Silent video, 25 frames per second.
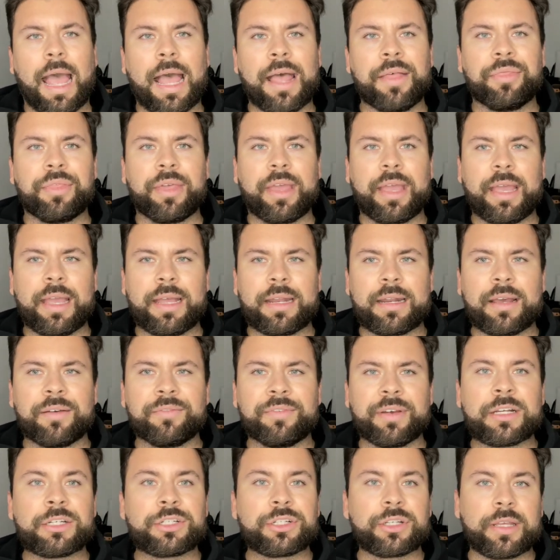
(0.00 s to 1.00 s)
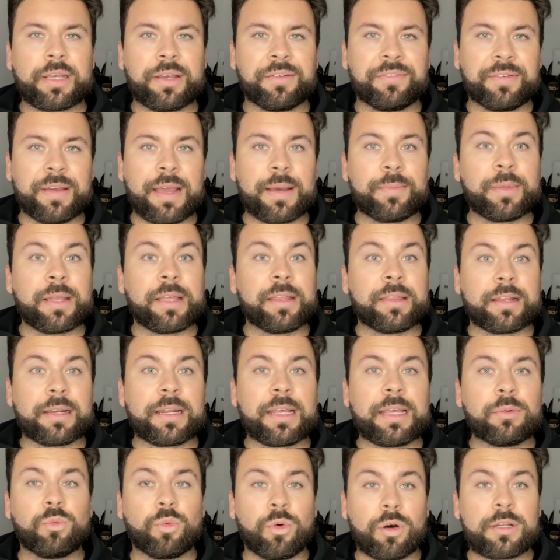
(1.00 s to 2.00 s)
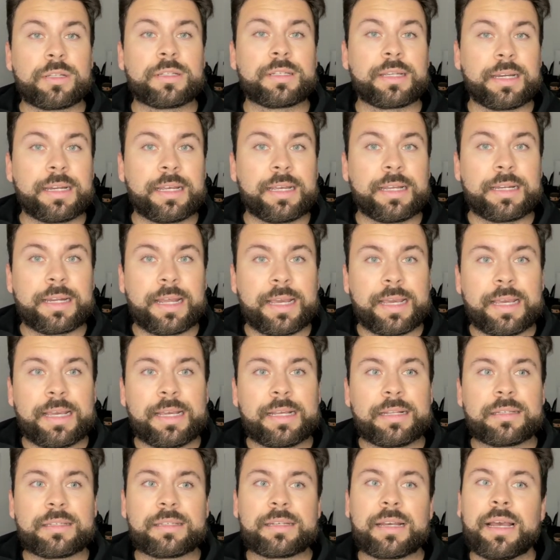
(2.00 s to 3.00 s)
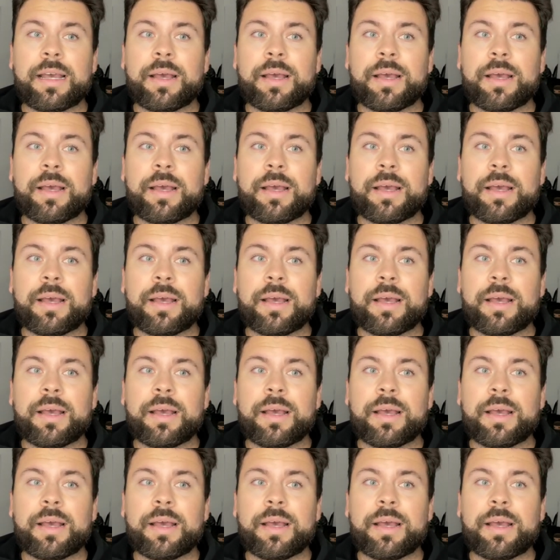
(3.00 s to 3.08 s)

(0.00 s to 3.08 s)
and then eventually a family that he wants and he needs,